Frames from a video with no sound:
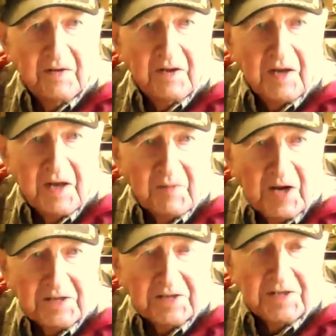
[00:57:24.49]
He
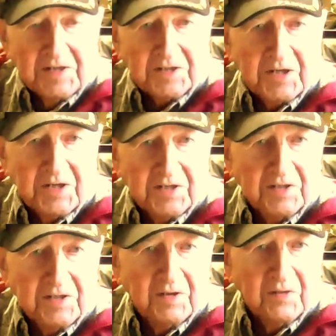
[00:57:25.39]
made the decision
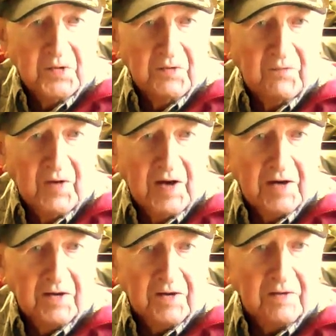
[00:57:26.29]
that we
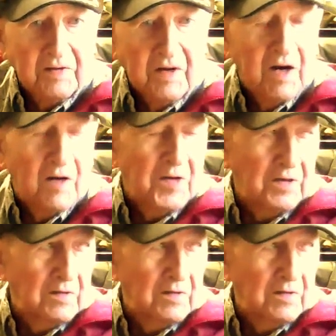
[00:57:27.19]
fire Army